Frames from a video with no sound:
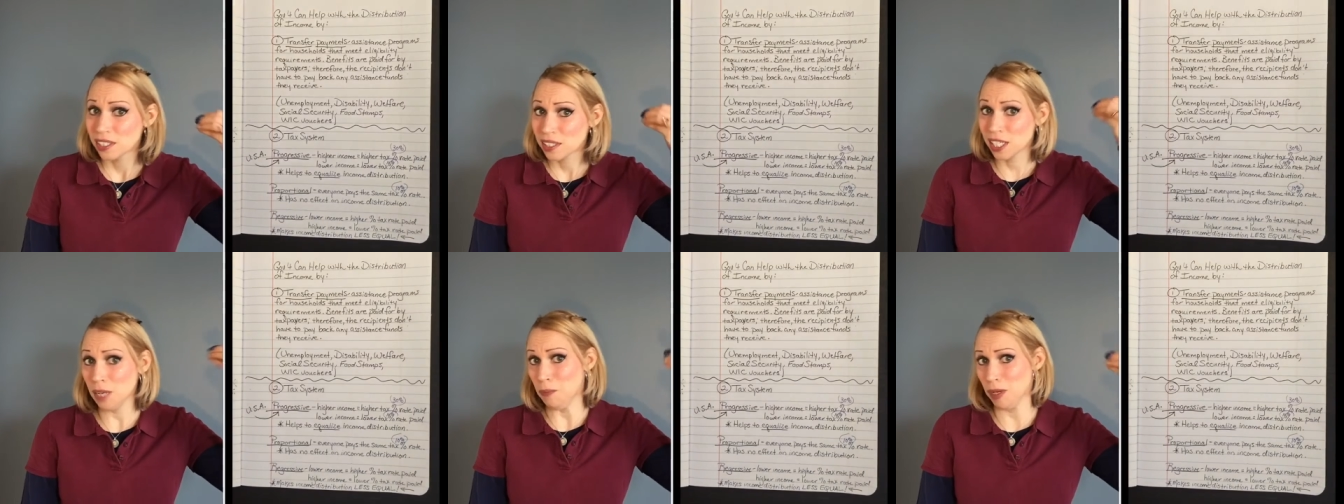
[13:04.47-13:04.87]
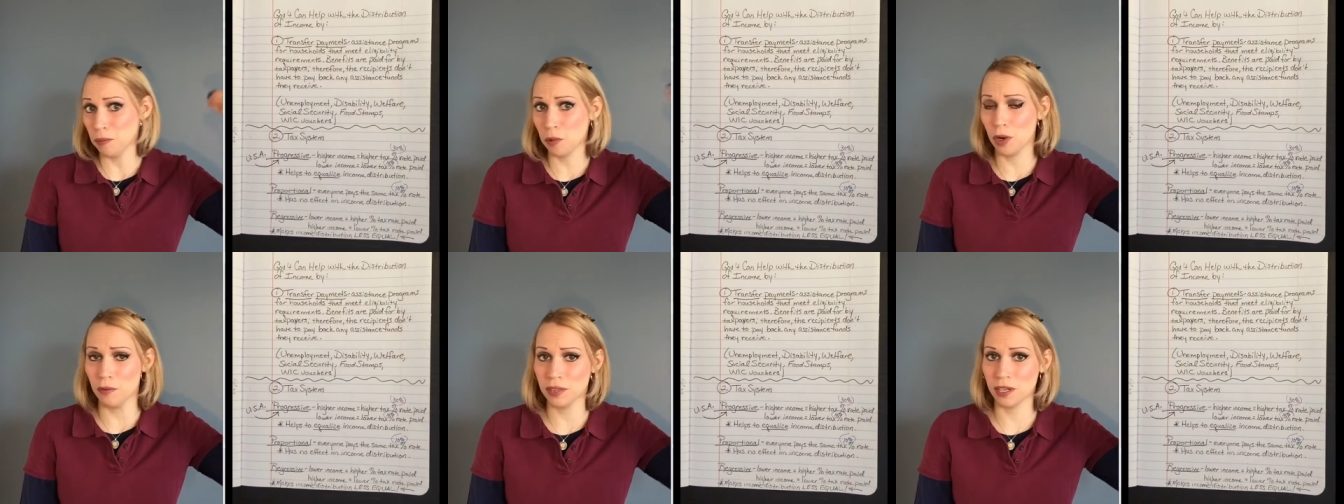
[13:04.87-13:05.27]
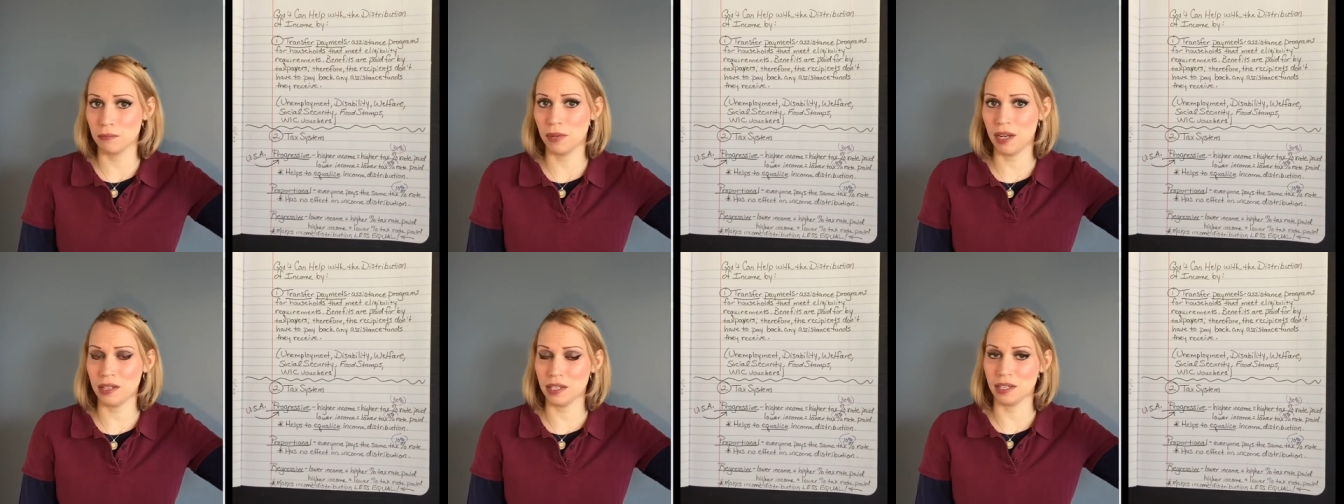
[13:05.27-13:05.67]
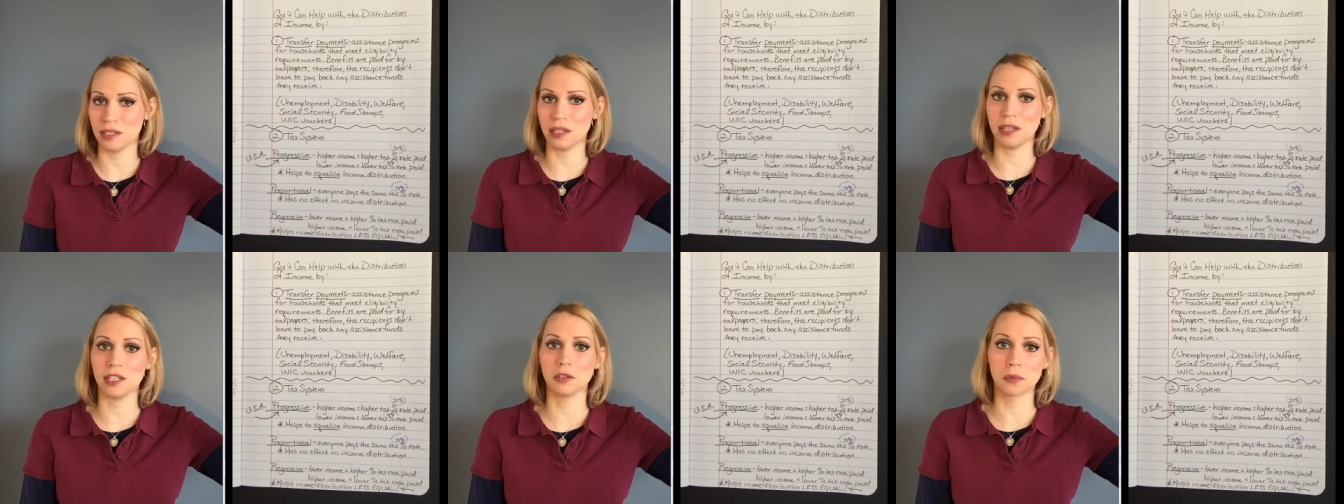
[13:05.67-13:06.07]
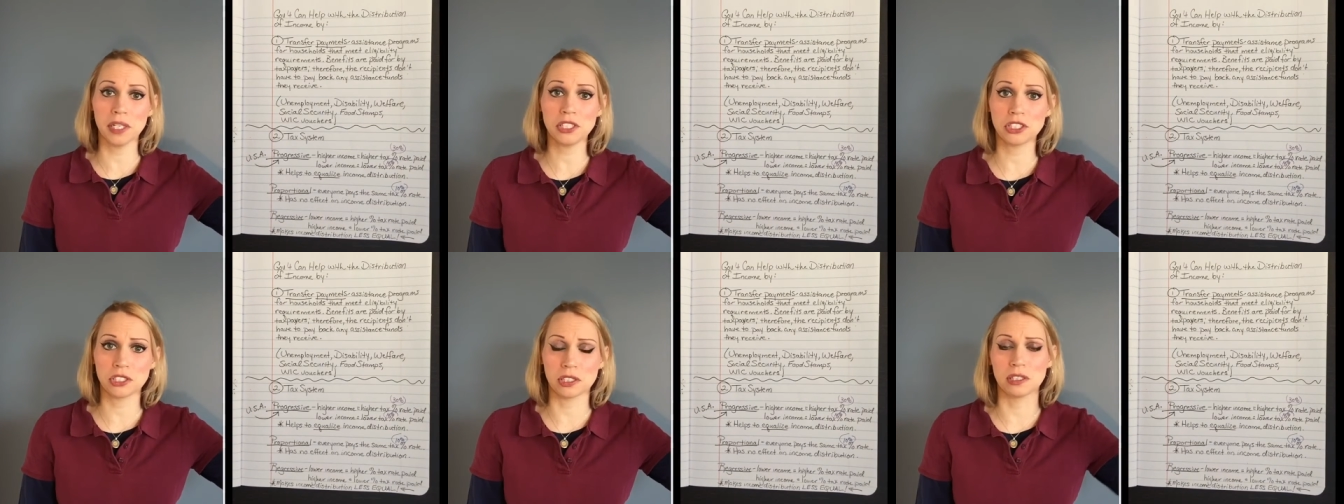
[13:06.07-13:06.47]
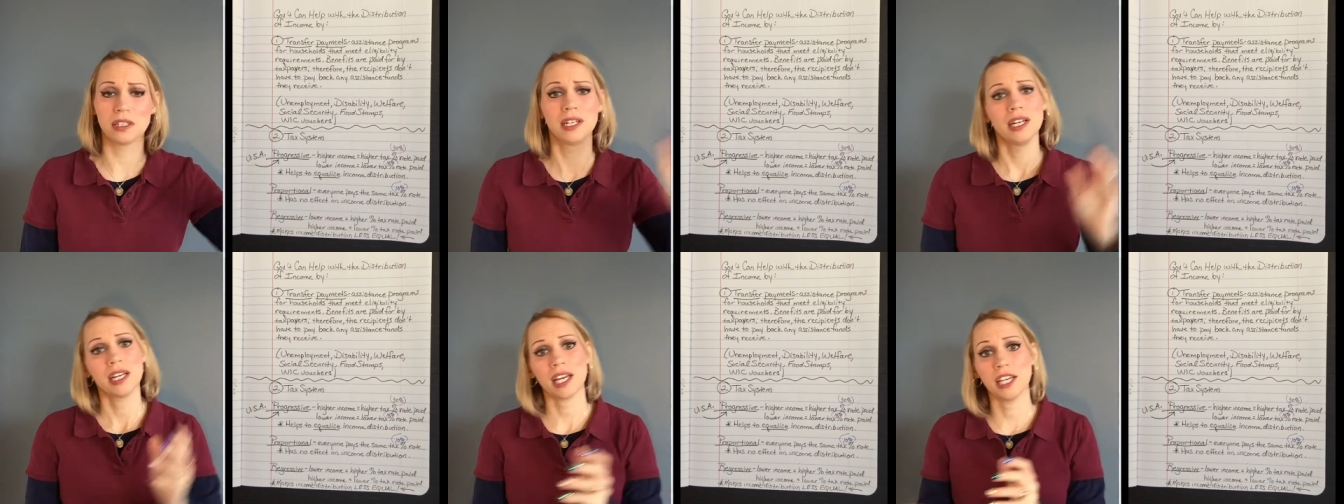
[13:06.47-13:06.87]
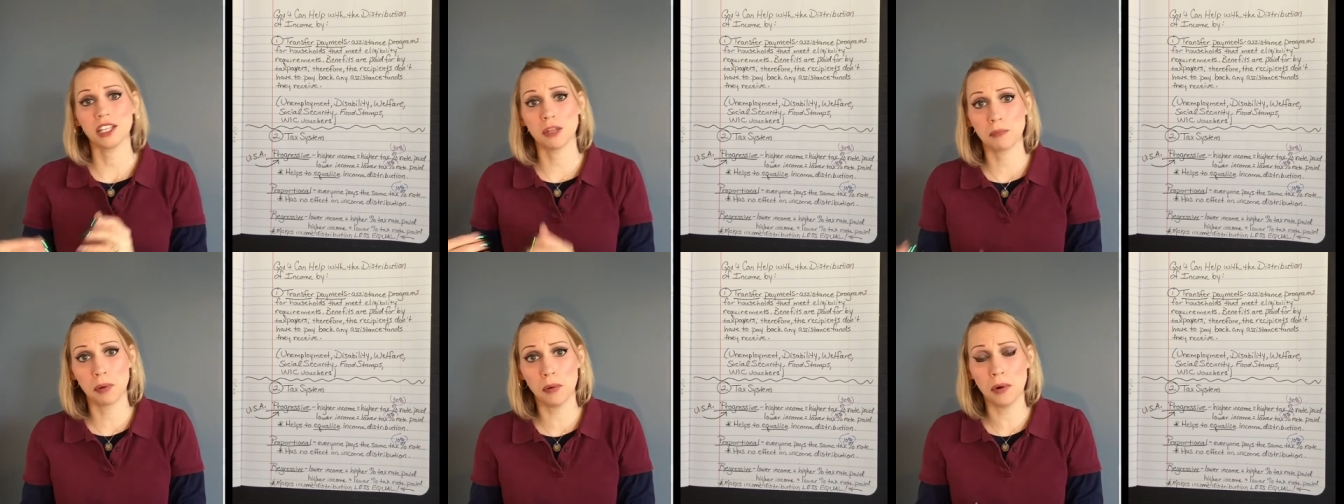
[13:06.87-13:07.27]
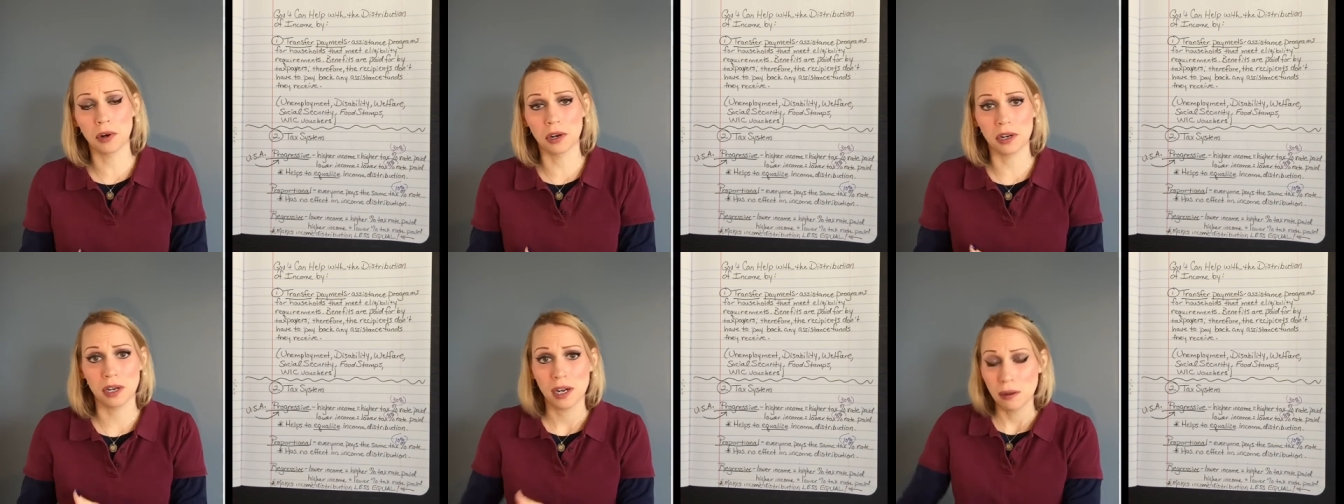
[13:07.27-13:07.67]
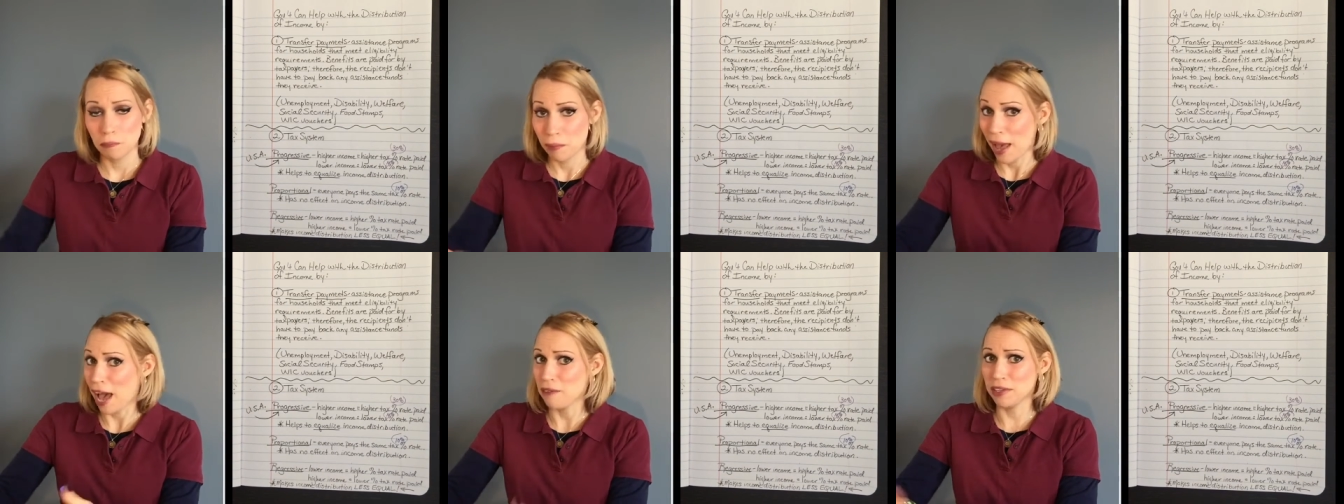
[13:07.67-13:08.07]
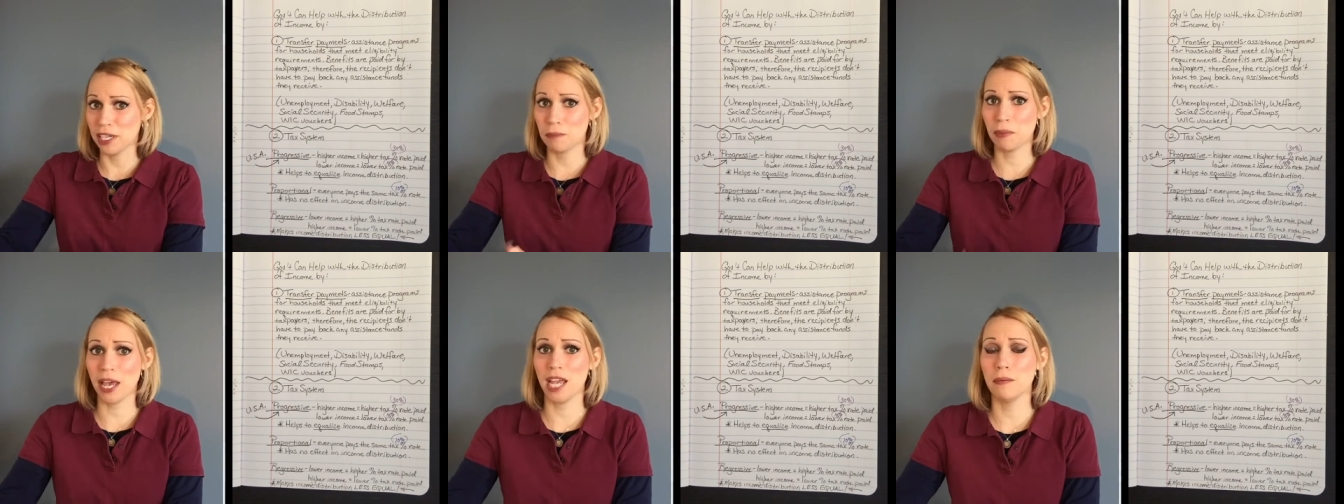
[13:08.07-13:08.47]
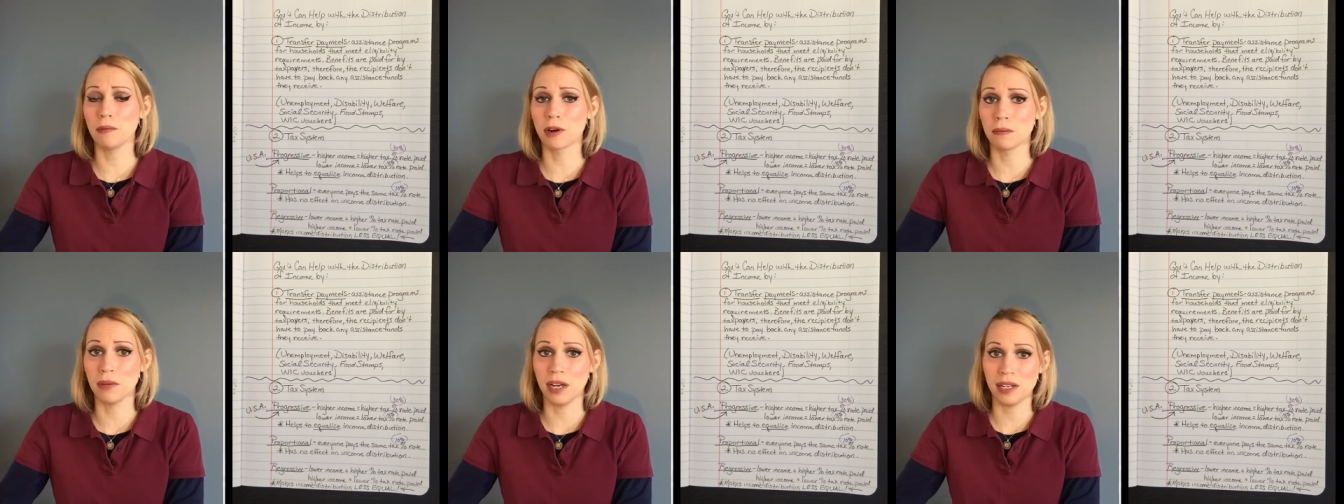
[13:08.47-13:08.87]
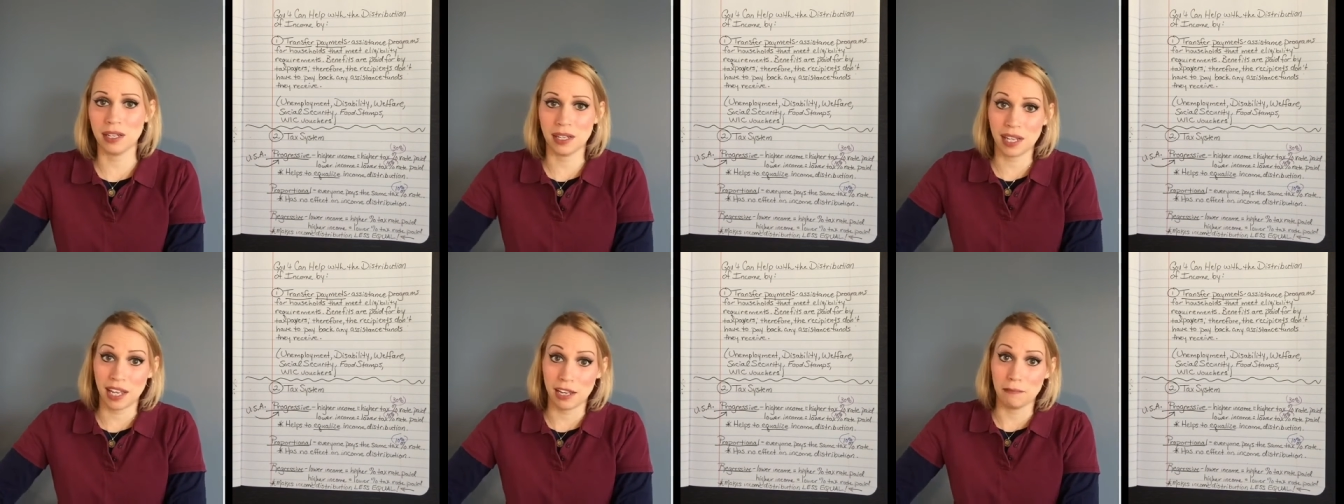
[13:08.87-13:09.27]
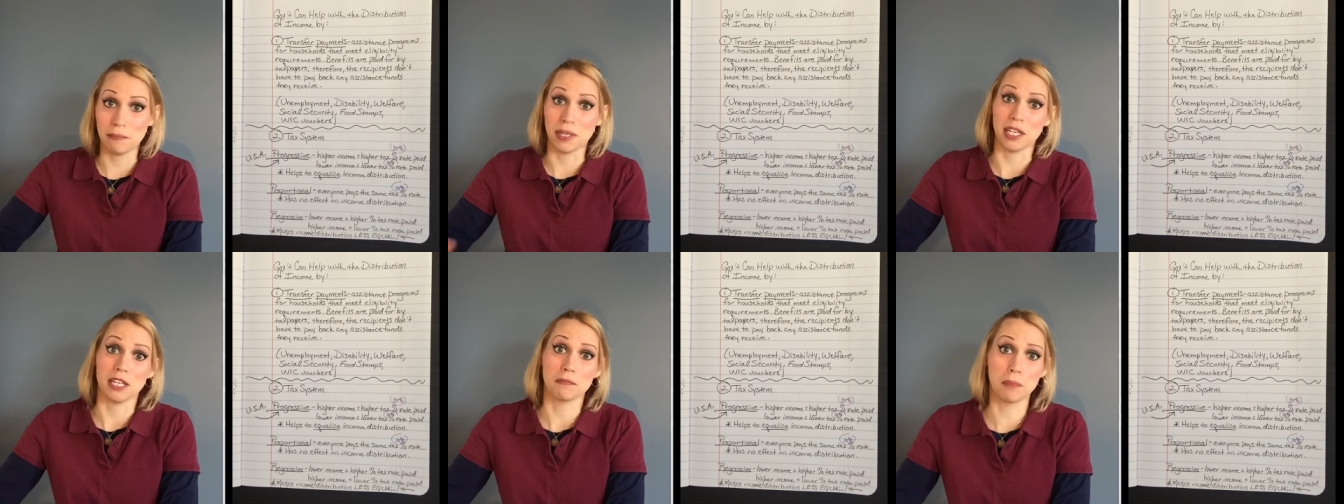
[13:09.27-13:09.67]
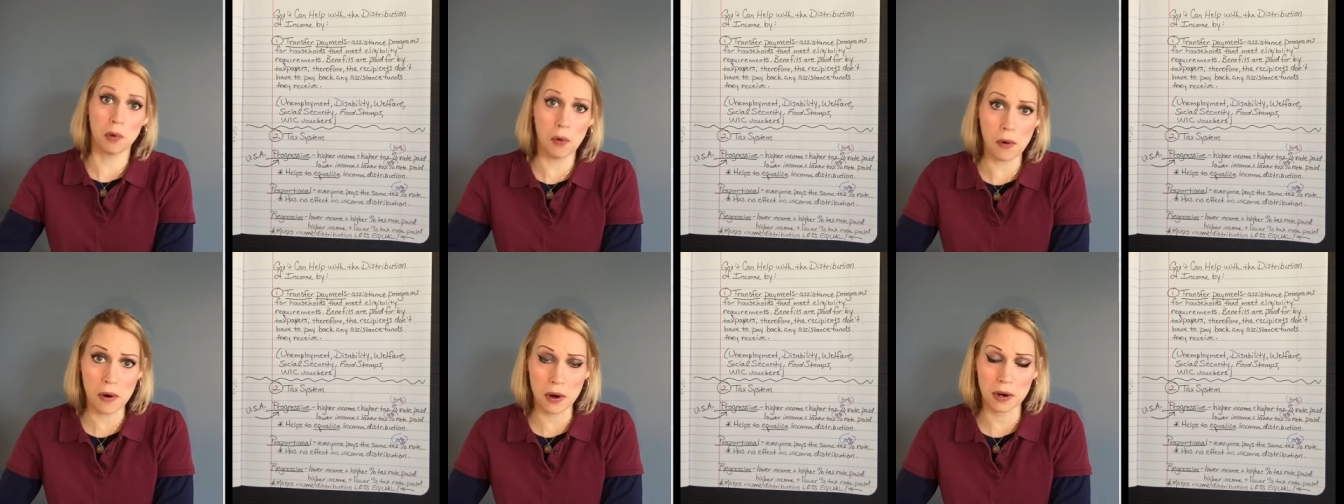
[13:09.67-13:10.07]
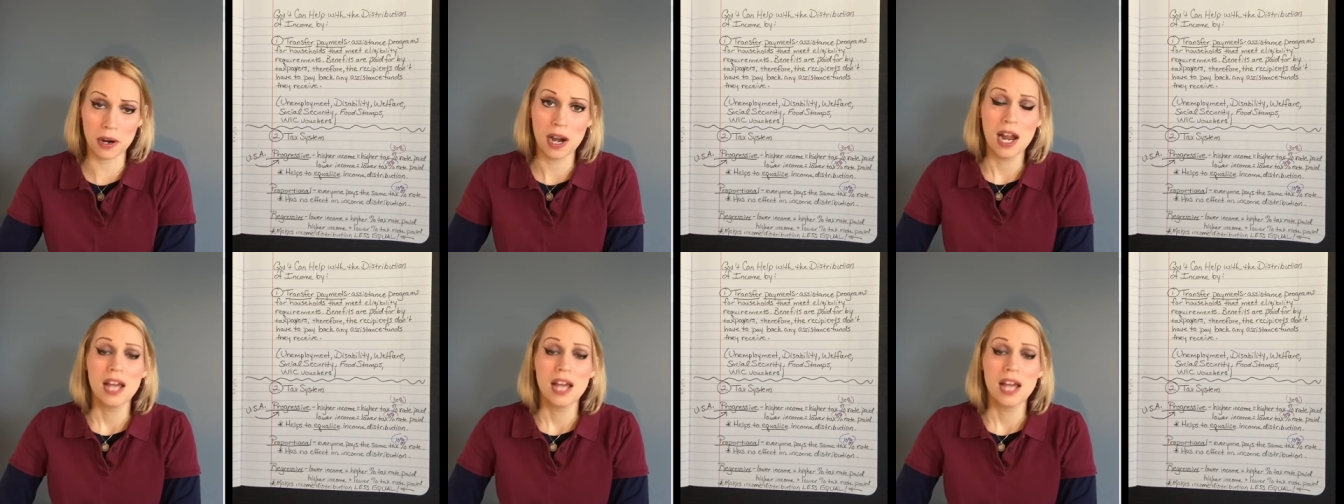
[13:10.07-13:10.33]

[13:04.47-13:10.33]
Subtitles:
keeping more of their money and getting richer, and the poor having to pay more money and being poorer.